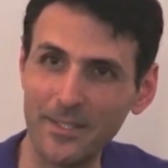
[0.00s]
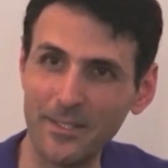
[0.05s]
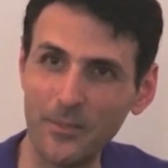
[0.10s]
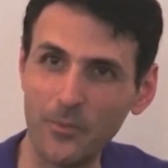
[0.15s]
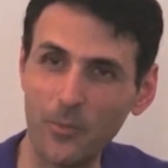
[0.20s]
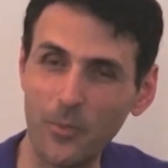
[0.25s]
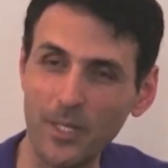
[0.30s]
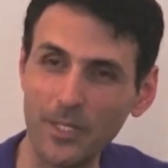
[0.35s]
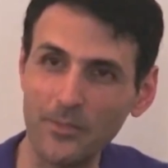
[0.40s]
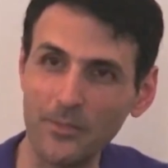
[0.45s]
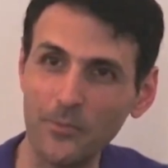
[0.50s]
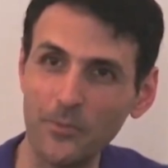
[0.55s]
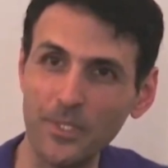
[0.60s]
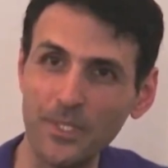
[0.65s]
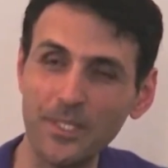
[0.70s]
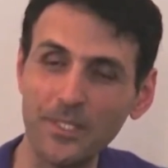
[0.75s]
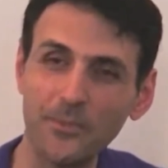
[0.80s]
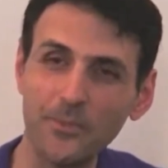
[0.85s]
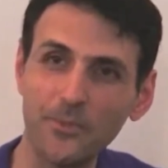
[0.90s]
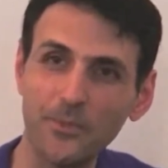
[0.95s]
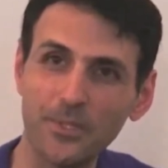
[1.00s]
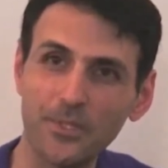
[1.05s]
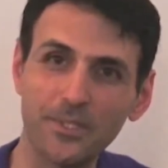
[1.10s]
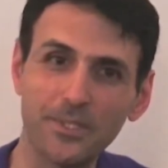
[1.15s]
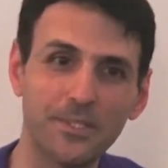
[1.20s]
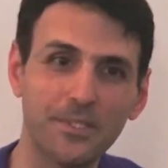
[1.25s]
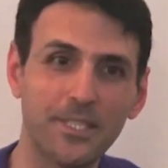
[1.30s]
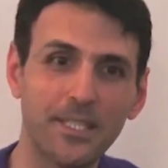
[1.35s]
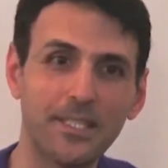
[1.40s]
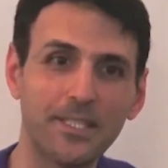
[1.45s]
what we need to
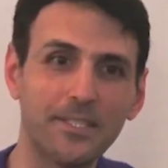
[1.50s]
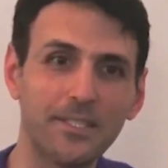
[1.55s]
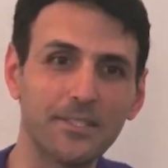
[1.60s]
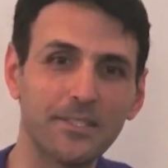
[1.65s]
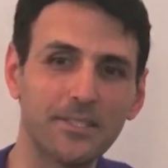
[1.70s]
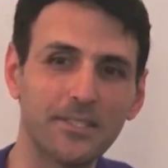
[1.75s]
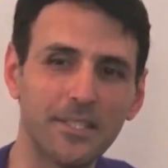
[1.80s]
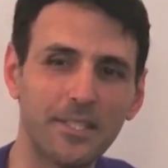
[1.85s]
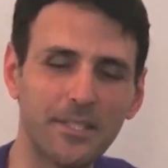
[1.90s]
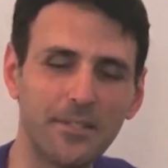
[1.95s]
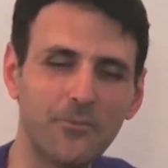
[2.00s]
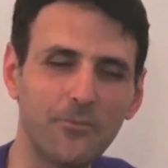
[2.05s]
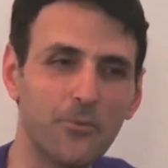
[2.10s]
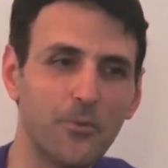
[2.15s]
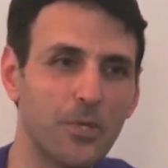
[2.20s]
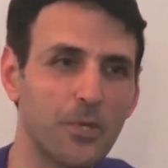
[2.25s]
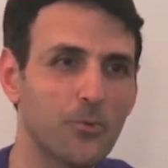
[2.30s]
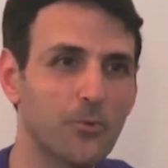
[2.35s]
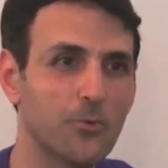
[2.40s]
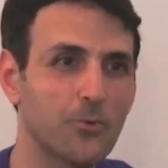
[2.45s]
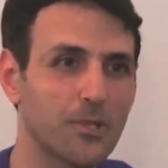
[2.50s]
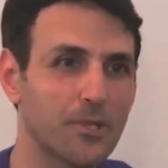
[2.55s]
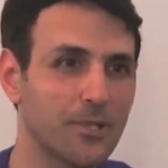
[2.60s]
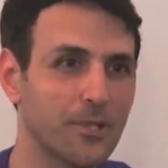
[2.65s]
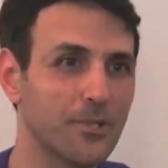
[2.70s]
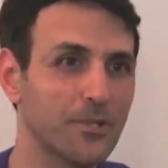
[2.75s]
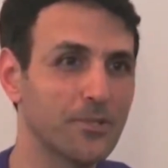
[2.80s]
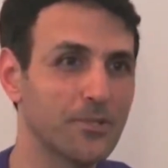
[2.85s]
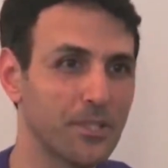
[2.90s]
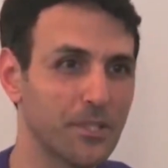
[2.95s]
understand is, if we could
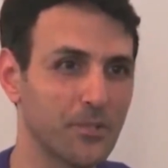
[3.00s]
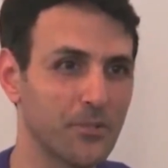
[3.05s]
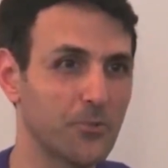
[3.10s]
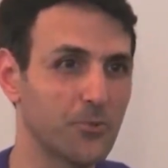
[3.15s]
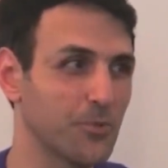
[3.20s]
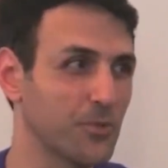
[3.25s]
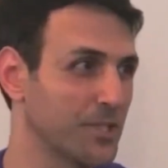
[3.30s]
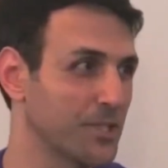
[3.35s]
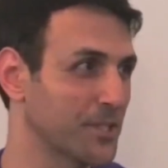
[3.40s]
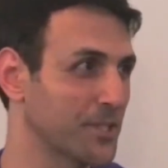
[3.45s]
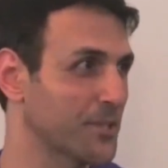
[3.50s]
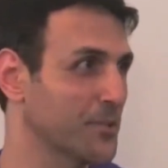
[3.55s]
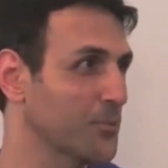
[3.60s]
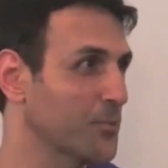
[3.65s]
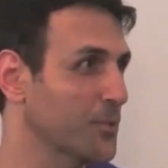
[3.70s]
learn the trick,